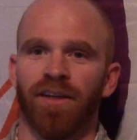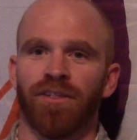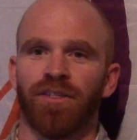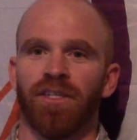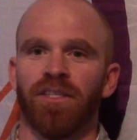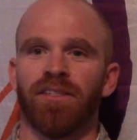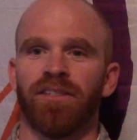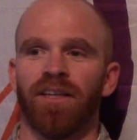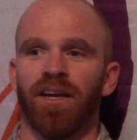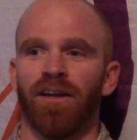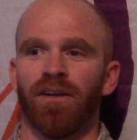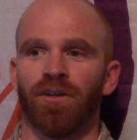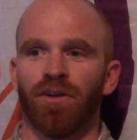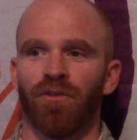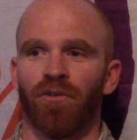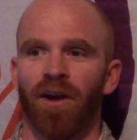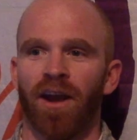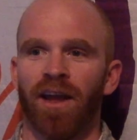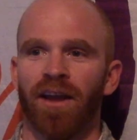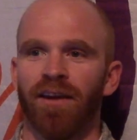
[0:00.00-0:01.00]
she's sailing
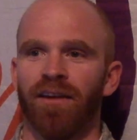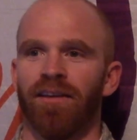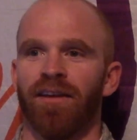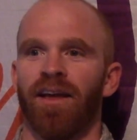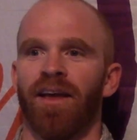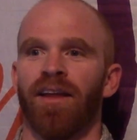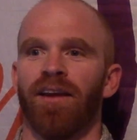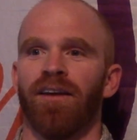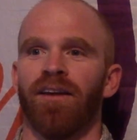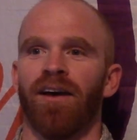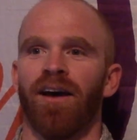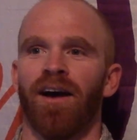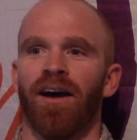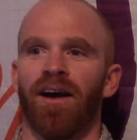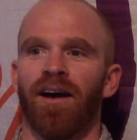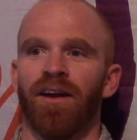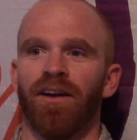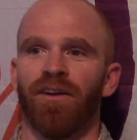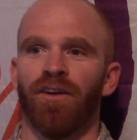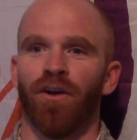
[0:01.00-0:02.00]
great. And
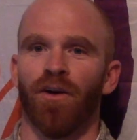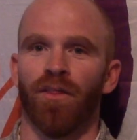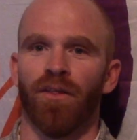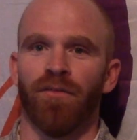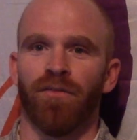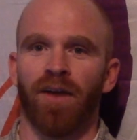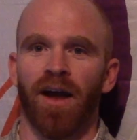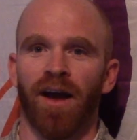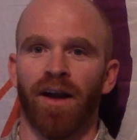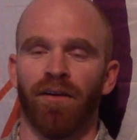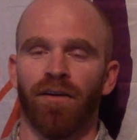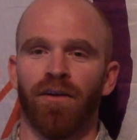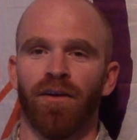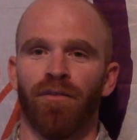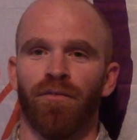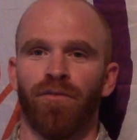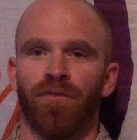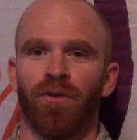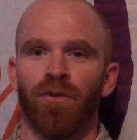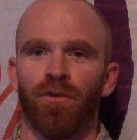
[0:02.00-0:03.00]
you know, they've got
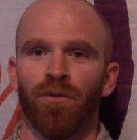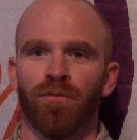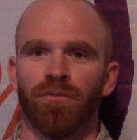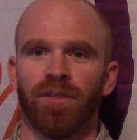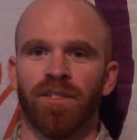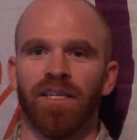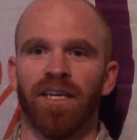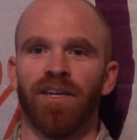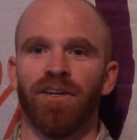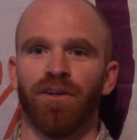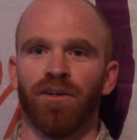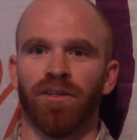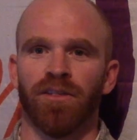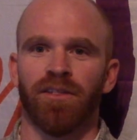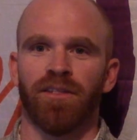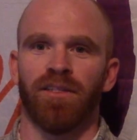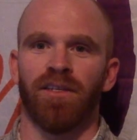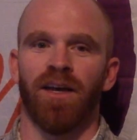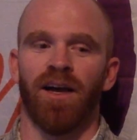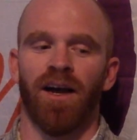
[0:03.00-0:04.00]
a few
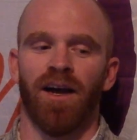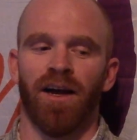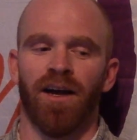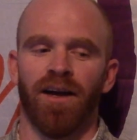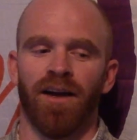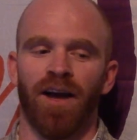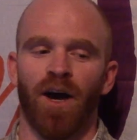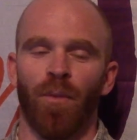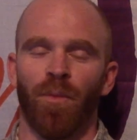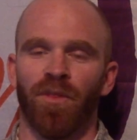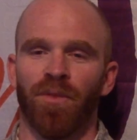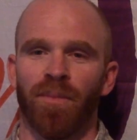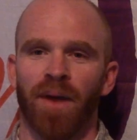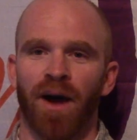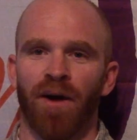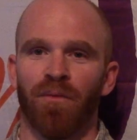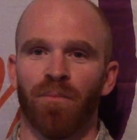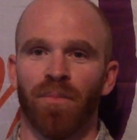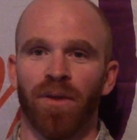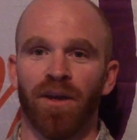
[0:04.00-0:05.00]
seniors helping them
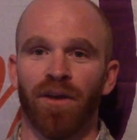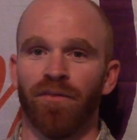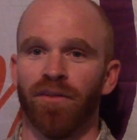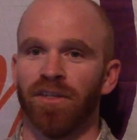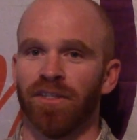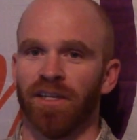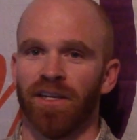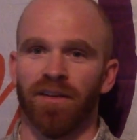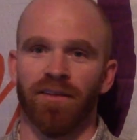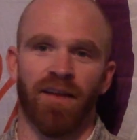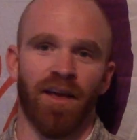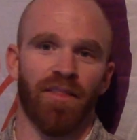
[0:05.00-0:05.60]
out in B division,